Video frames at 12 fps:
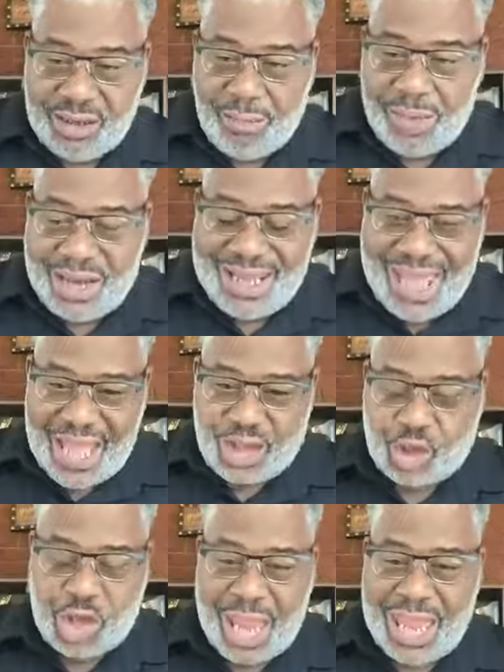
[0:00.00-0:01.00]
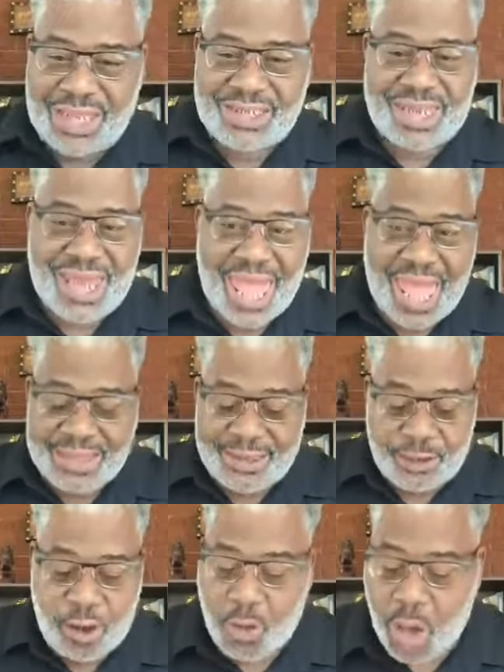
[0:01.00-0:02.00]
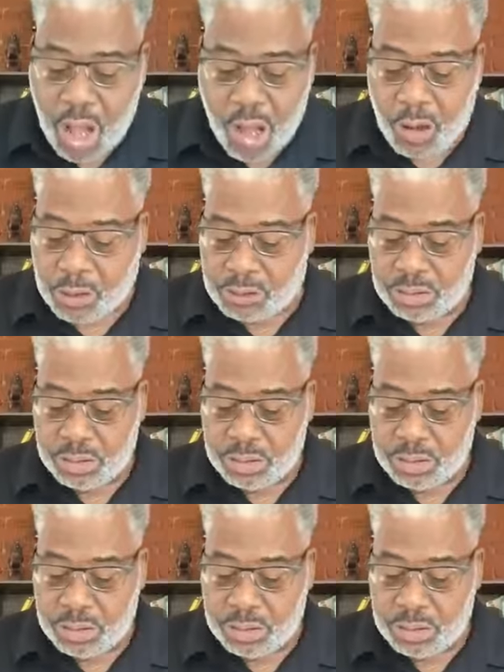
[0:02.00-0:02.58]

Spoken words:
a money exchange that had to go on,